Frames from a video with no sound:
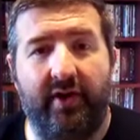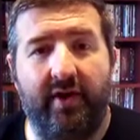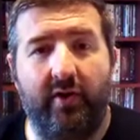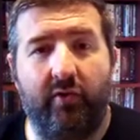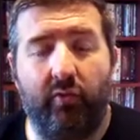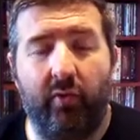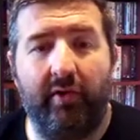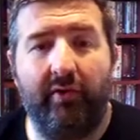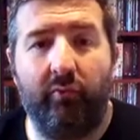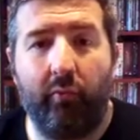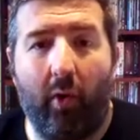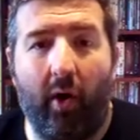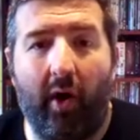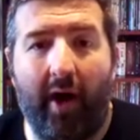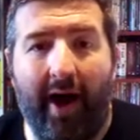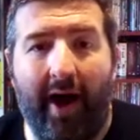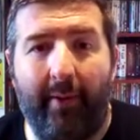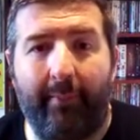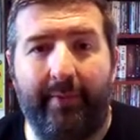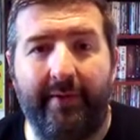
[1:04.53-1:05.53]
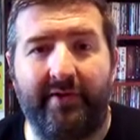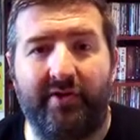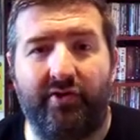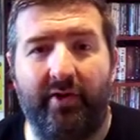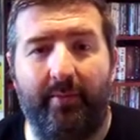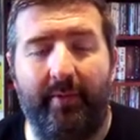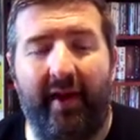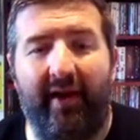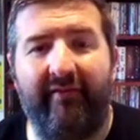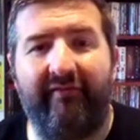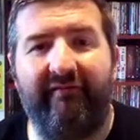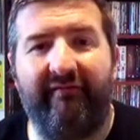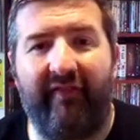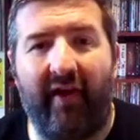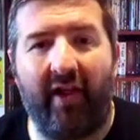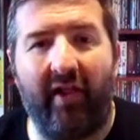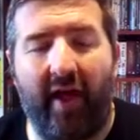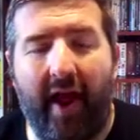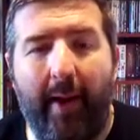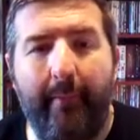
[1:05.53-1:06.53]
with what happened to him, and I
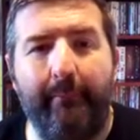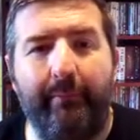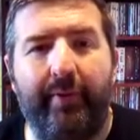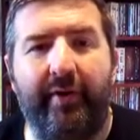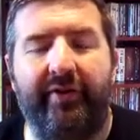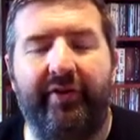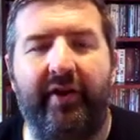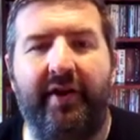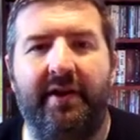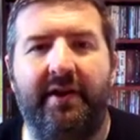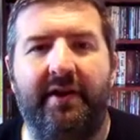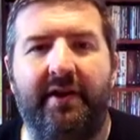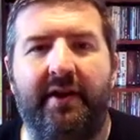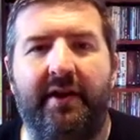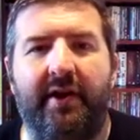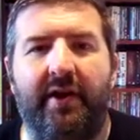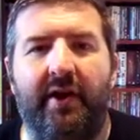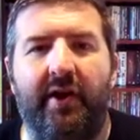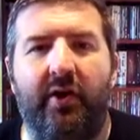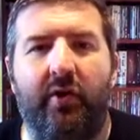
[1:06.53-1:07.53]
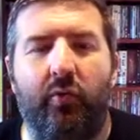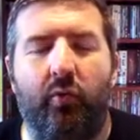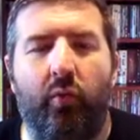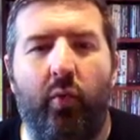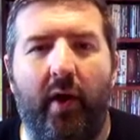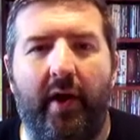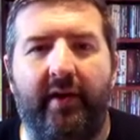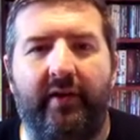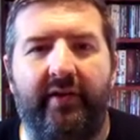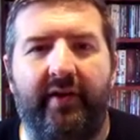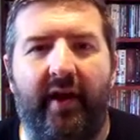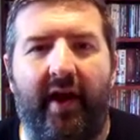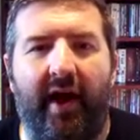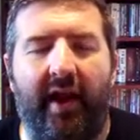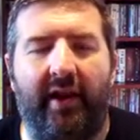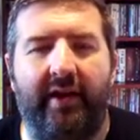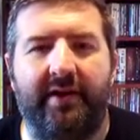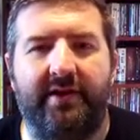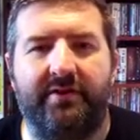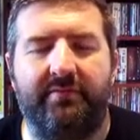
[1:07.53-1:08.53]
felt empathy with
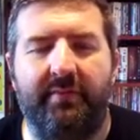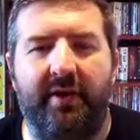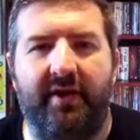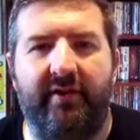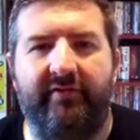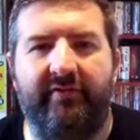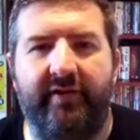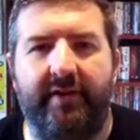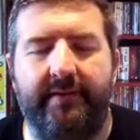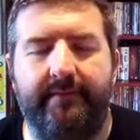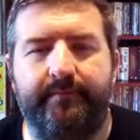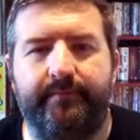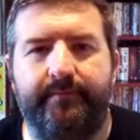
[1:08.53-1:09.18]
Alex Murphy.